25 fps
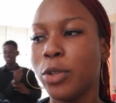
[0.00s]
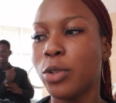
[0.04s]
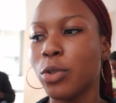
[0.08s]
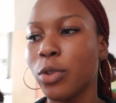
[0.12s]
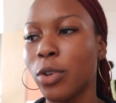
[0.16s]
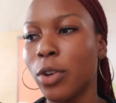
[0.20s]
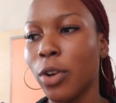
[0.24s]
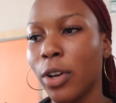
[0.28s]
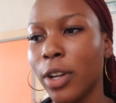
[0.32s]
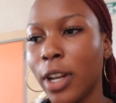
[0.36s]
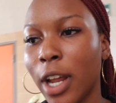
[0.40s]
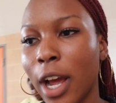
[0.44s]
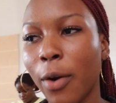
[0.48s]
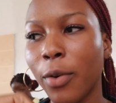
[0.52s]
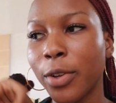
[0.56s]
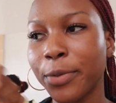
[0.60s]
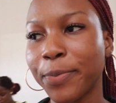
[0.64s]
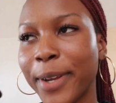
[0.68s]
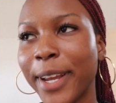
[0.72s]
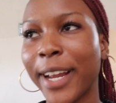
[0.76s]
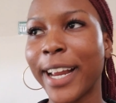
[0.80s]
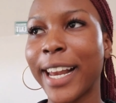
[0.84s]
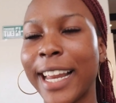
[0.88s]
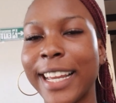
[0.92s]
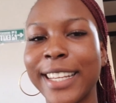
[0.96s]
to God. How was
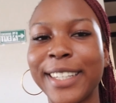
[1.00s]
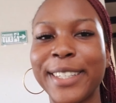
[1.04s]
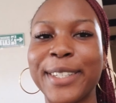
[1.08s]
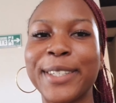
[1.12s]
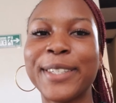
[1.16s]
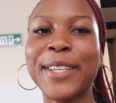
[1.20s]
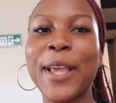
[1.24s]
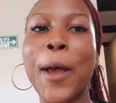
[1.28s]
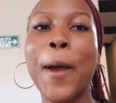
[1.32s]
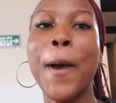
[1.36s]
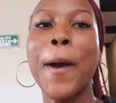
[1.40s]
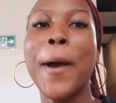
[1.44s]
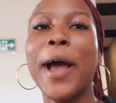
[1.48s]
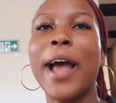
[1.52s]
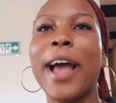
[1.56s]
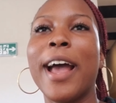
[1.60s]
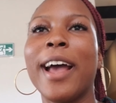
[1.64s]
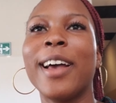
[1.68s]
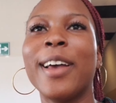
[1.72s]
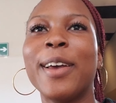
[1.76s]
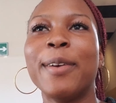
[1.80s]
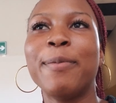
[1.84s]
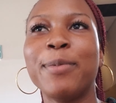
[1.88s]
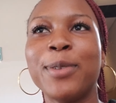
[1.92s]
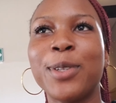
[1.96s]
my classes?
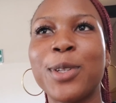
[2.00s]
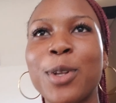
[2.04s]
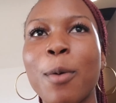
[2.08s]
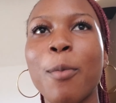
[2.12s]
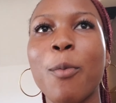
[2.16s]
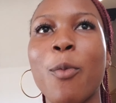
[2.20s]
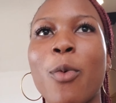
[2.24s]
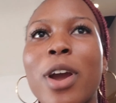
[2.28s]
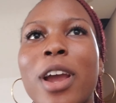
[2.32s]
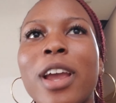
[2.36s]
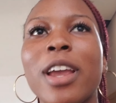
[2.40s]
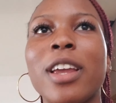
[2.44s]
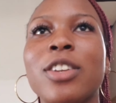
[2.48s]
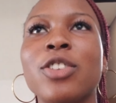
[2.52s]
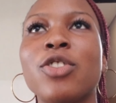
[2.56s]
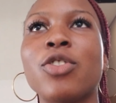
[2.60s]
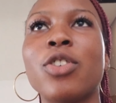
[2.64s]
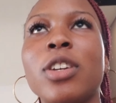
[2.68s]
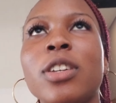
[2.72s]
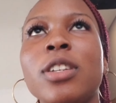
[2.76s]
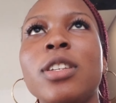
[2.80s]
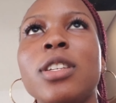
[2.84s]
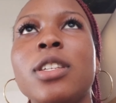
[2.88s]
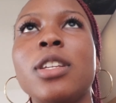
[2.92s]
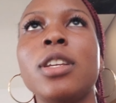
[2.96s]
And some were
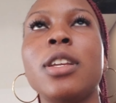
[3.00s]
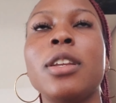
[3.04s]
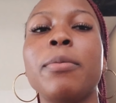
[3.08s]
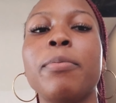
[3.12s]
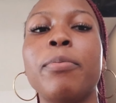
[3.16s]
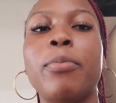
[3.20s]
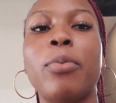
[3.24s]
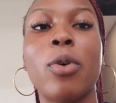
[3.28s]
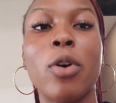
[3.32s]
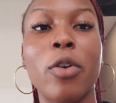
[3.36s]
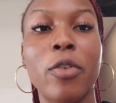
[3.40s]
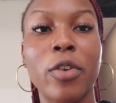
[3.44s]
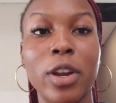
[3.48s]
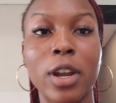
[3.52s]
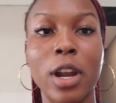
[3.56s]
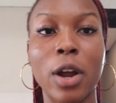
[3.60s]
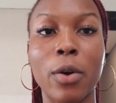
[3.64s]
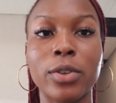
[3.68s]
interesting, boring.